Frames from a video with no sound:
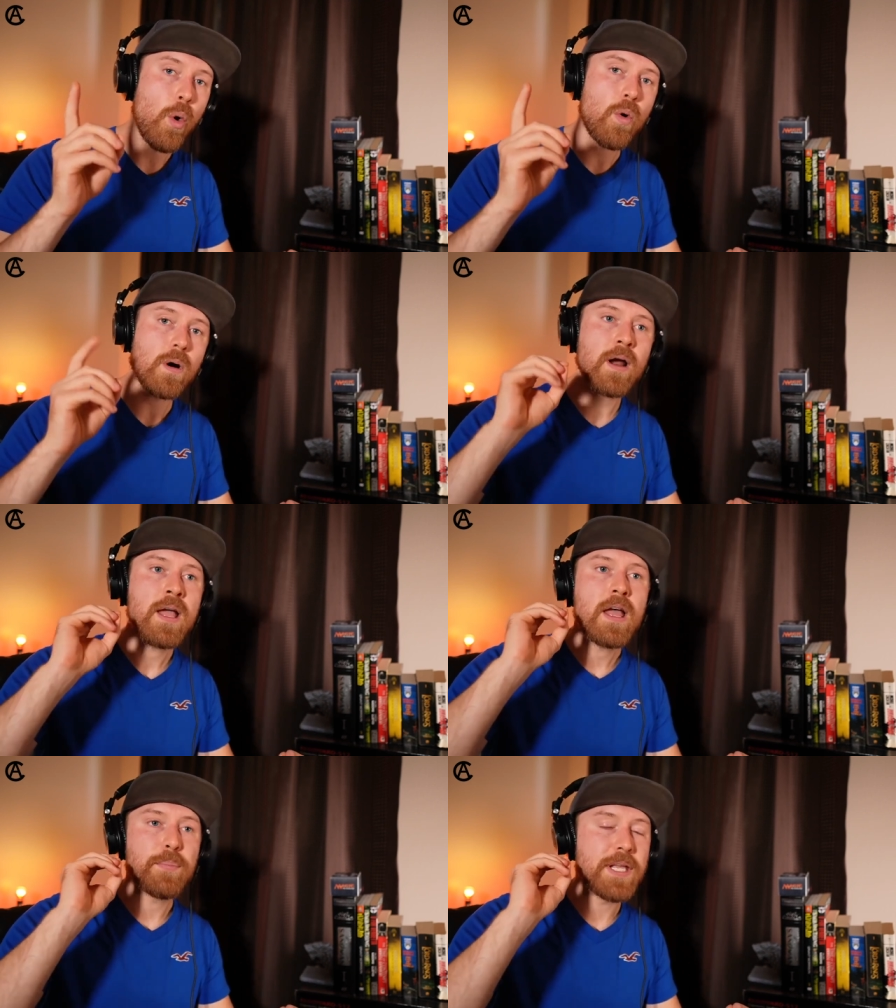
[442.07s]
or
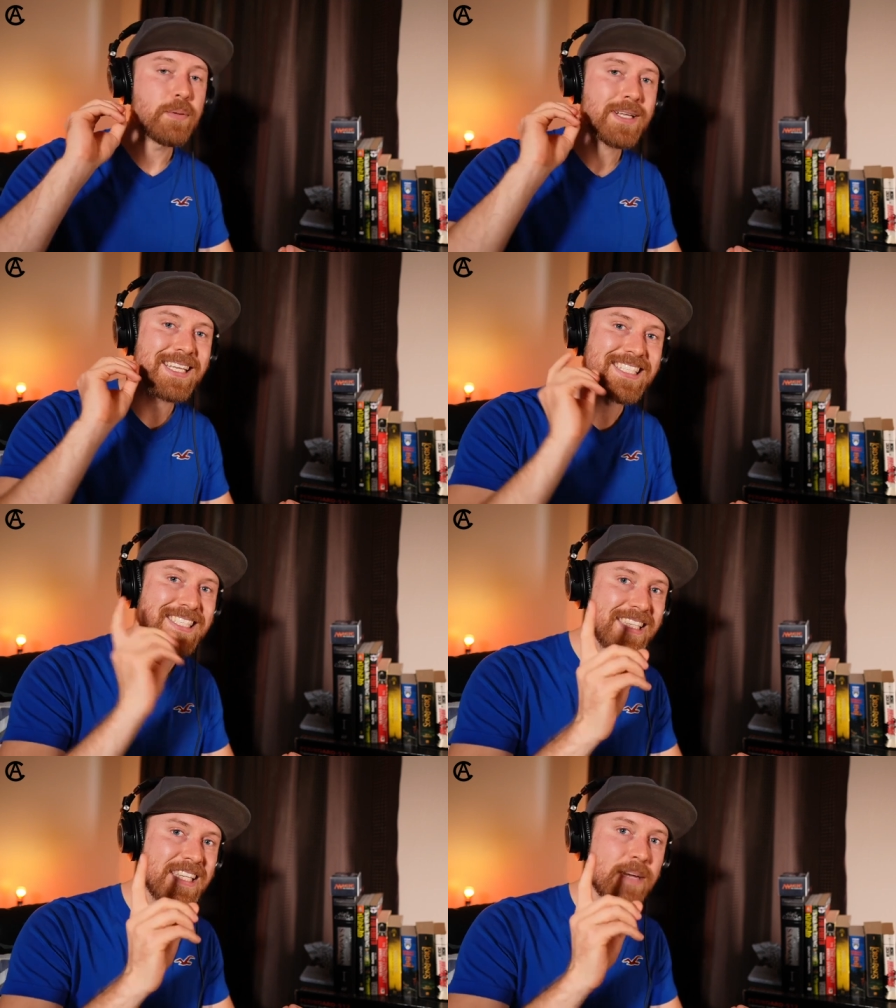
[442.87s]
people can
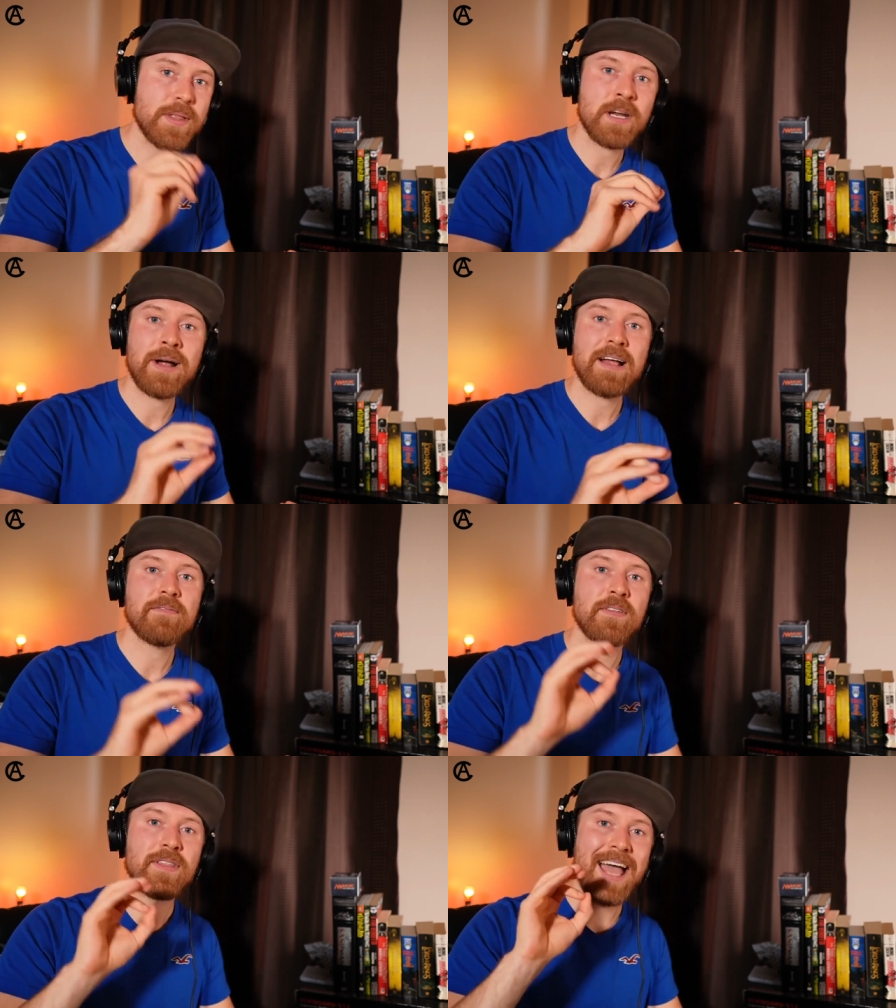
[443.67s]
see it, but they don't
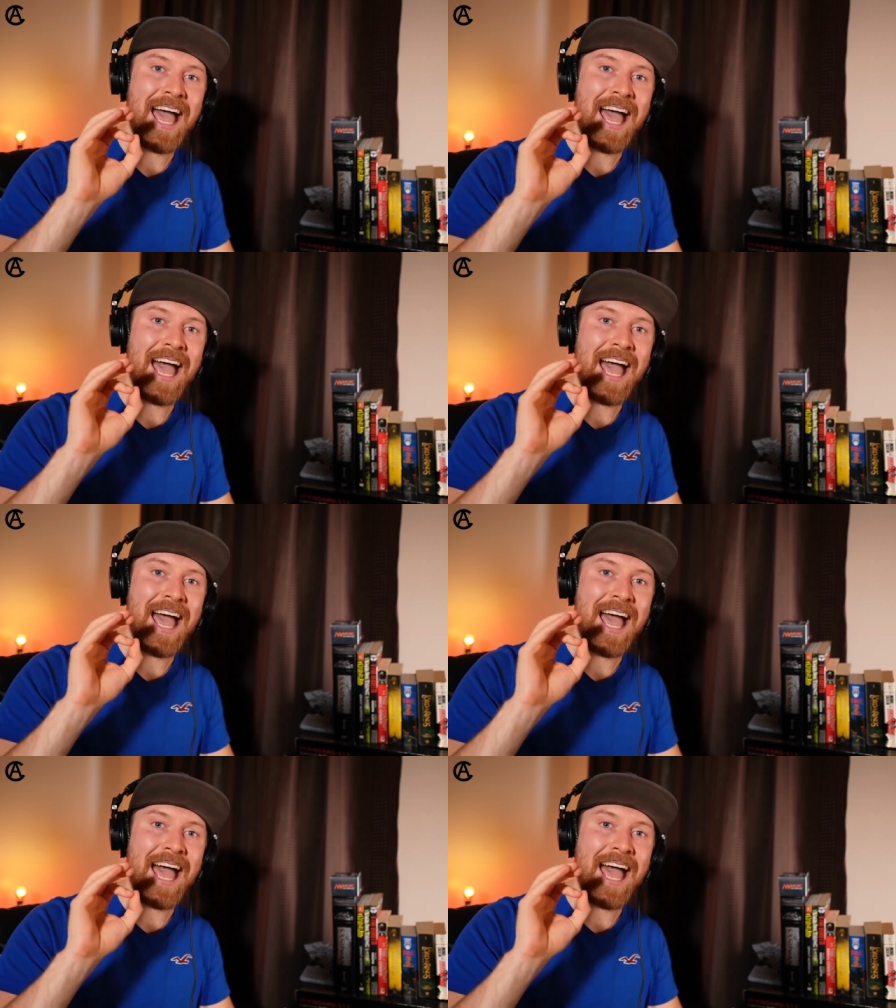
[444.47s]
have